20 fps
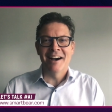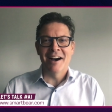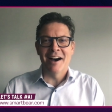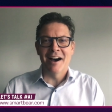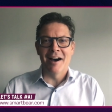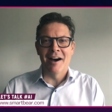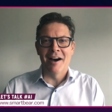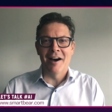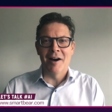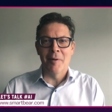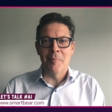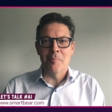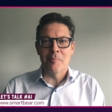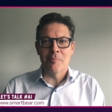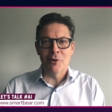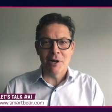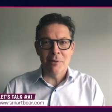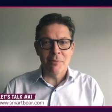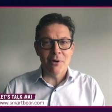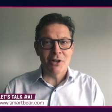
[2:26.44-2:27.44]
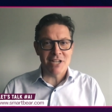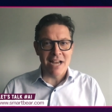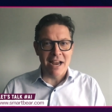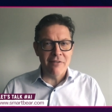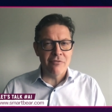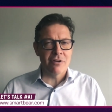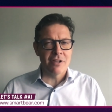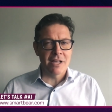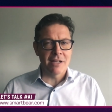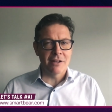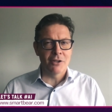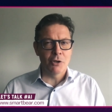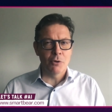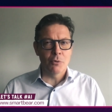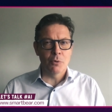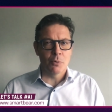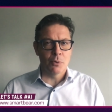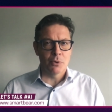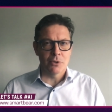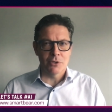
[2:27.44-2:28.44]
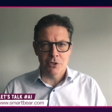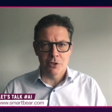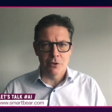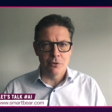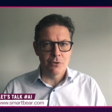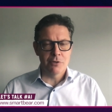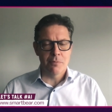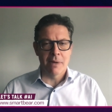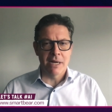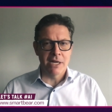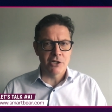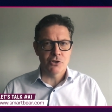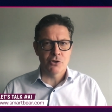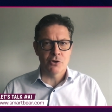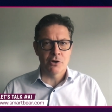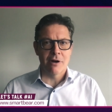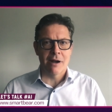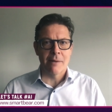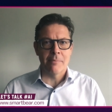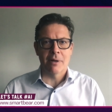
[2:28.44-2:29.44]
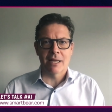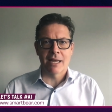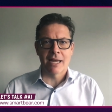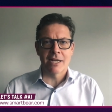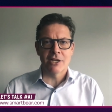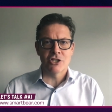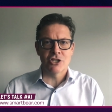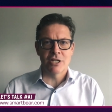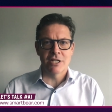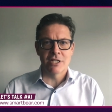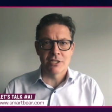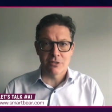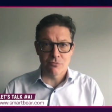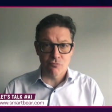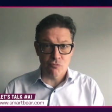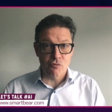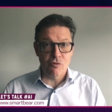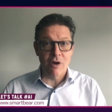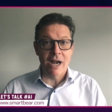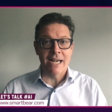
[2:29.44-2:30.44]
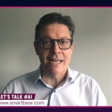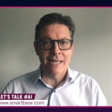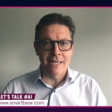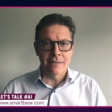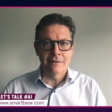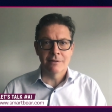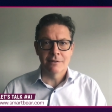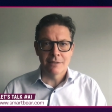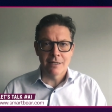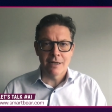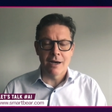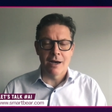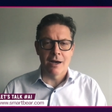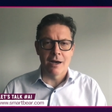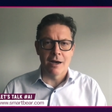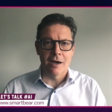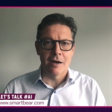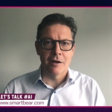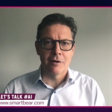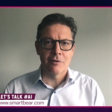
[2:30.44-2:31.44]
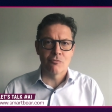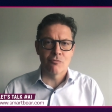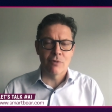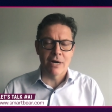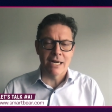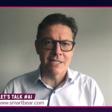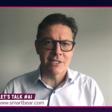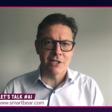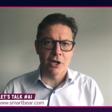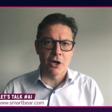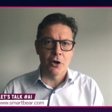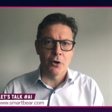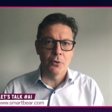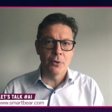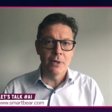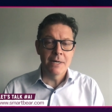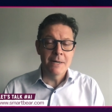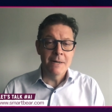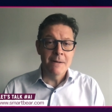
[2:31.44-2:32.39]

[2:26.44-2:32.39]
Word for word: um, pretty much everything that you would want to do to make sure your application is ready. Uh, ready to go.